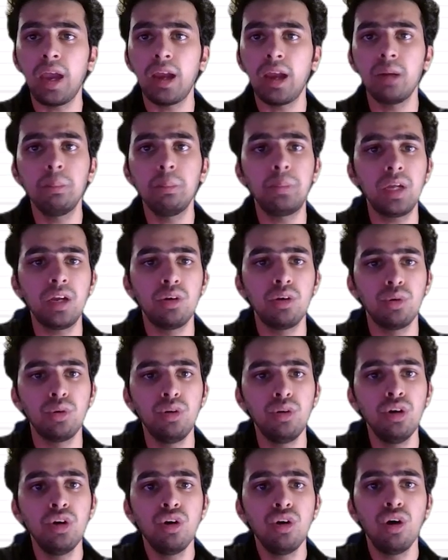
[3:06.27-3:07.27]
CAN
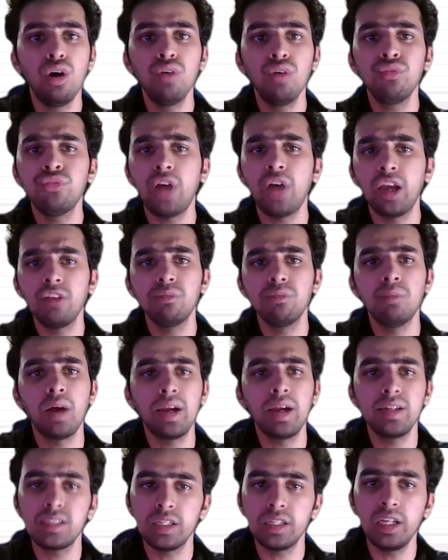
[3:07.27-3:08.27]
payload of 5
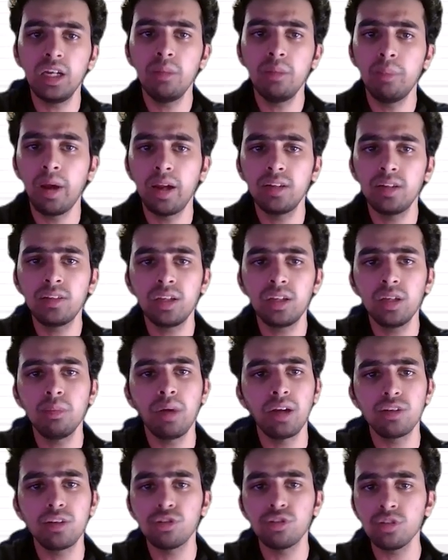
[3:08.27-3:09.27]
bytes, 8 bytes, 3
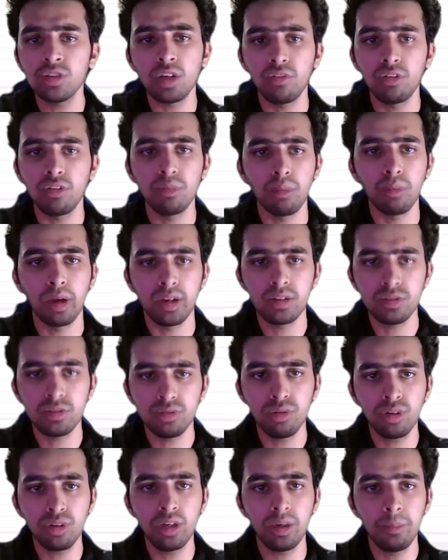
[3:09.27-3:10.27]
bytes or 7 bytes.
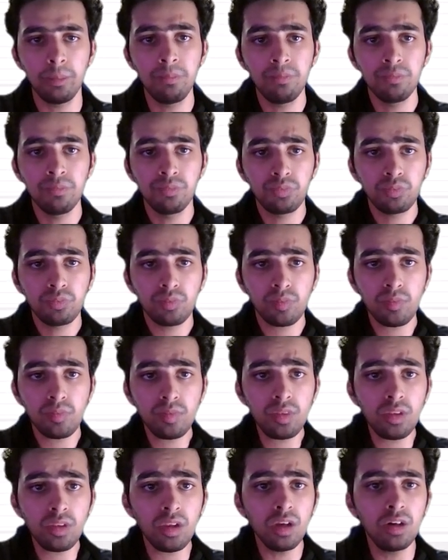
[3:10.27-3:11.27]
Okay,
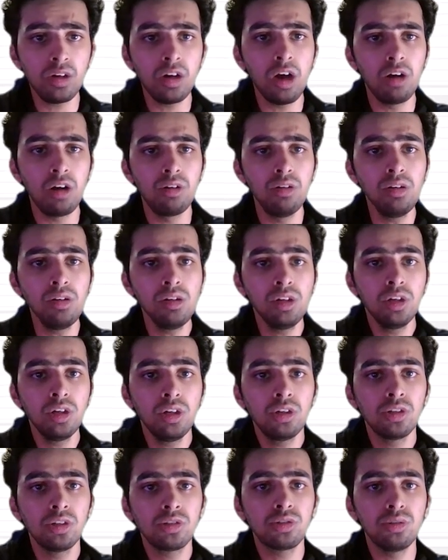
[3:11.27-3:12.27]
now
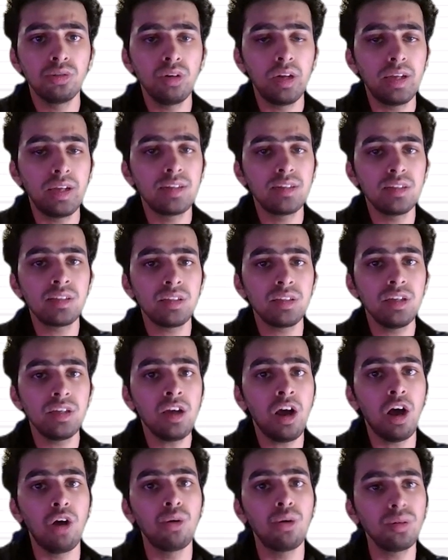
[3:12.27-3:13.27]
so let's just see
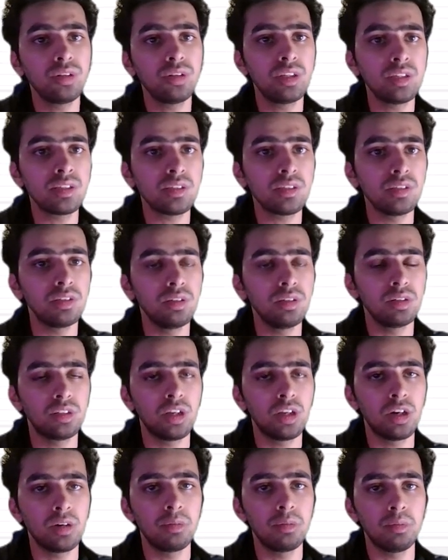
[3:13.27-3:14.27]
how this
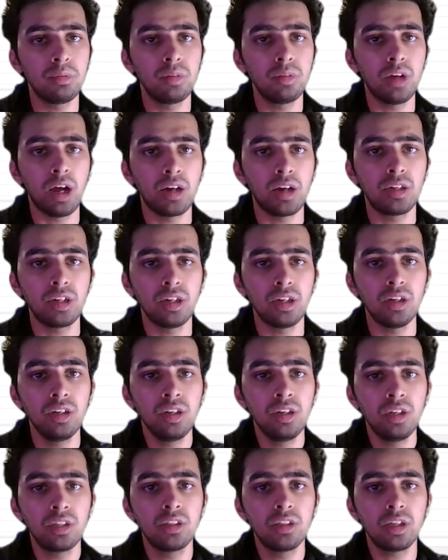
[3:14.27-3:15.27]
the
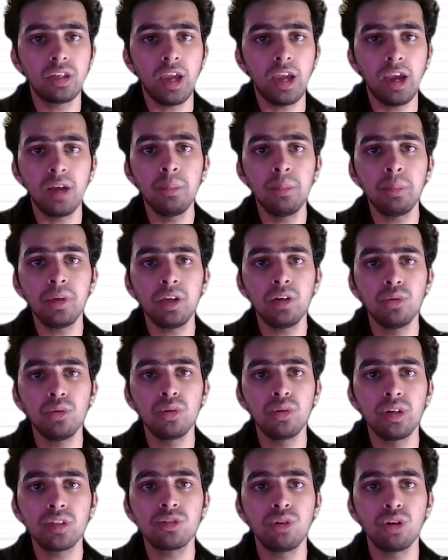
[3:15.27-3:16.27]
CAN
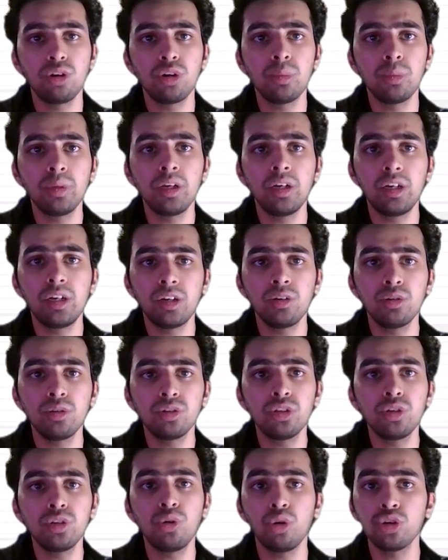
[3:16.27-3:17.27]
payload is going to be written
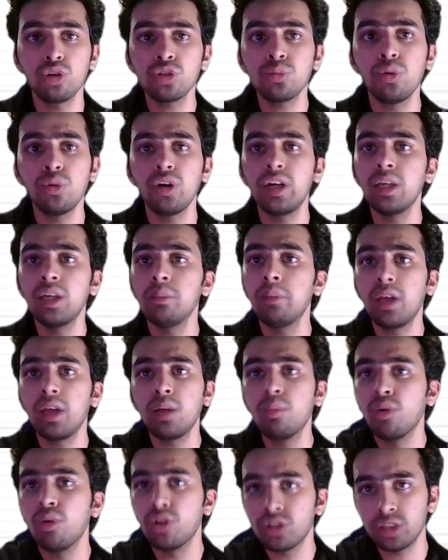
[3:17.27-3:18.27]
on the corresponding
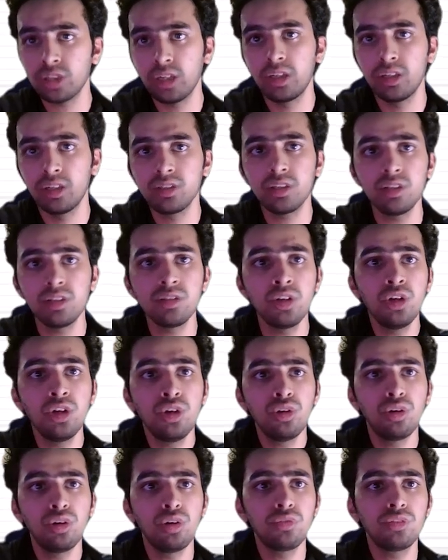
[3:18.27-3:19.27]
mailbox addresses
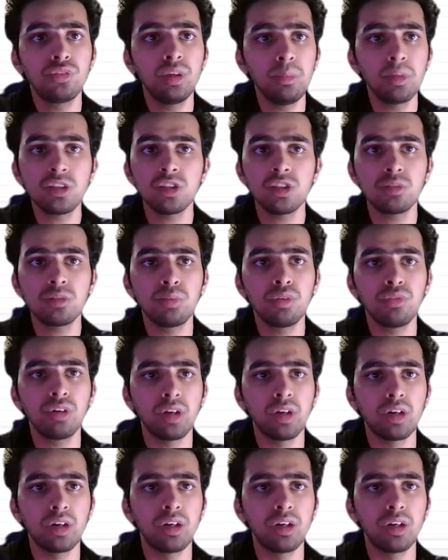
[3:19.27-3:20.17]
of the message buffer